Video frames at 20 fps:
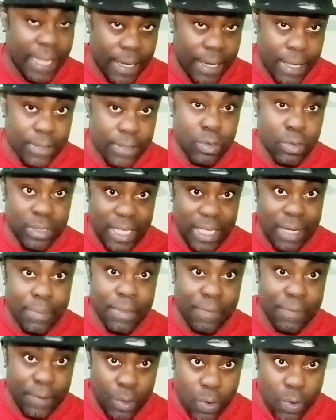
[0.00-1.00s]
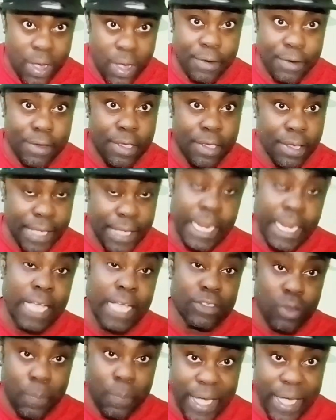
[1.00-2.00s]
You can also tell me if you don't agree. You can
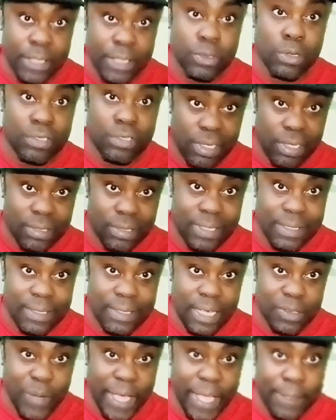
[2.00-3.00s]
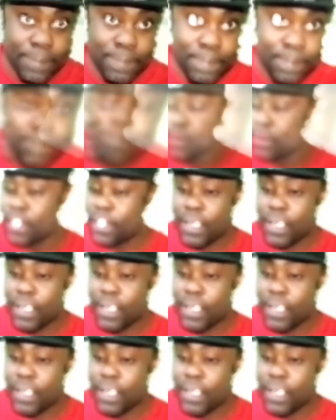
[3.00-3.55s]
also point out certain things as well.